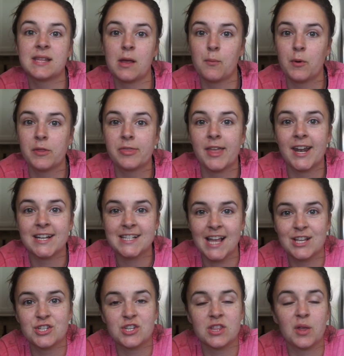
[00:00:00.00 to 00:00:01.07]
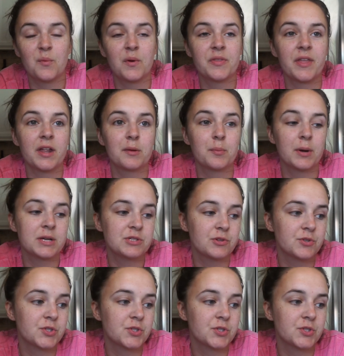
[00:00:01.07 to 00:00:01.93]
They want that attention. They want that appraisal.